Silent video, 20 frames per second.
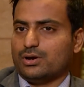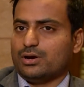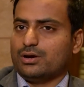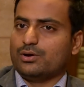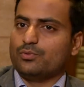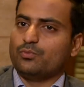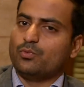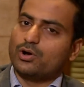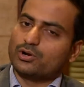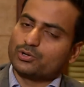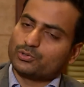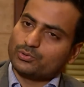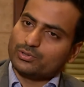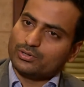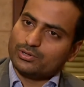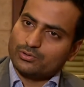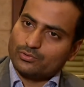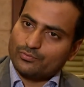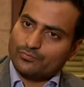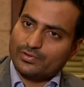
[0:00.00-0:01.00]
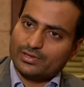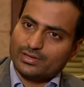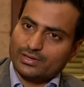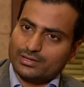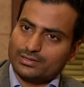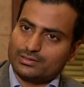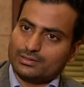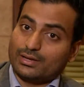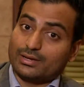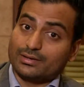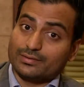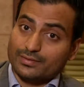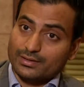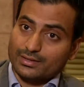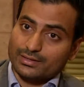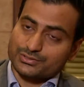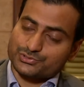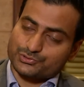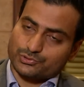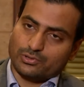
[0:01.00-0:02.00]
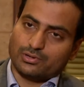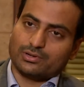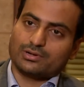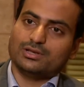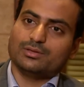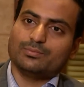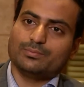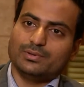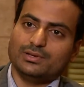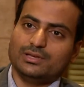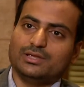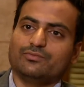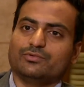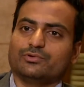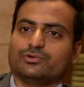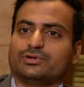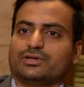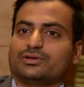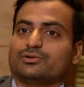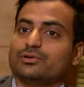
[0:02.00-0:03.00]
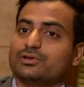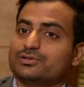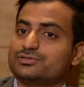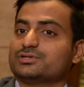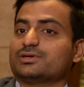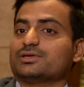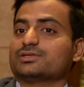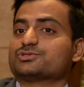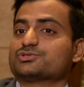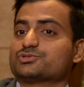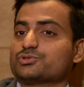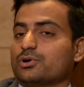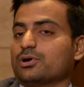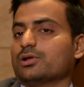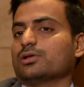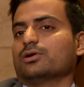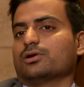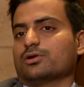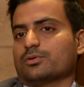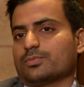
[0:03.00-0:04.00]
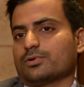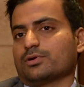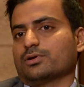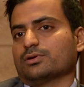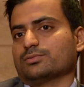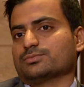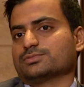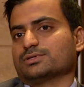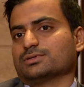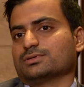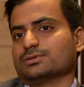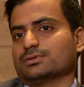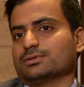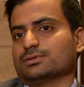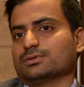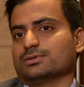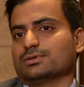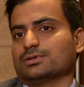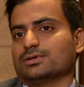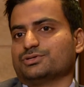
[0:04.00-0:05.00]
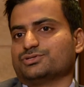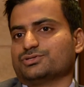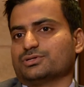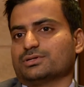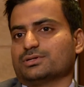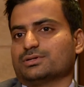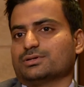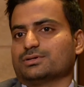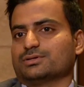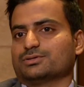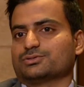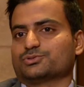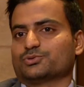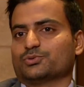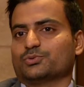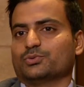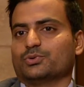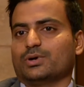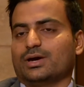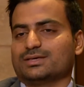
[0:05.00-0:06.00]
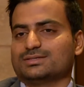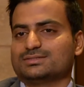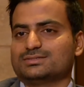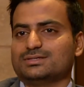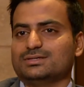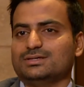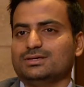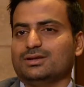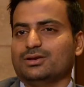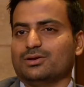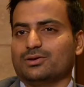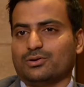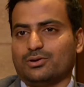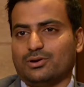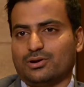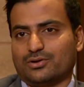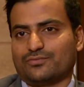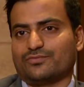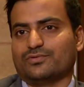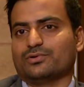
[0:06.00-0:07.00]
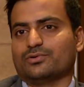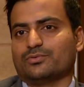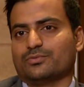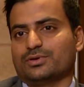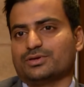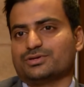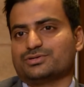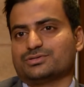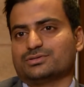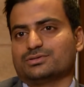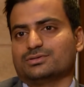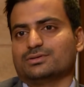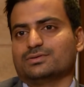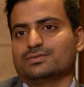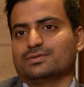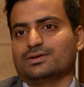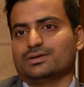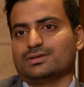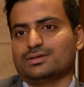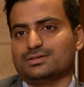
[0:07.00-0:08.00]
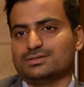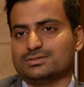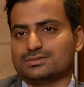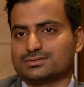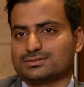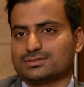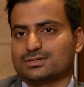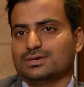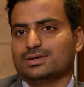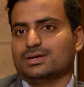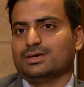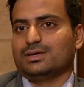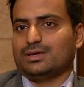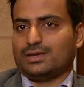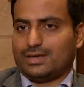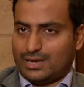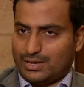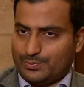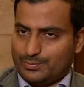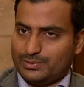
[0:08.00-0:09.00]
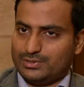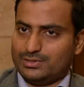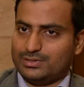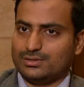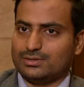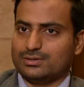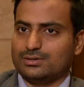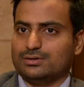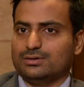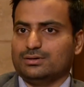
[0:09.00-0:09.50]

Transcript: uh, want to innovate and they strongly believe you know technology can solve a lot of problems in hr so i see a lot of innovation that is happening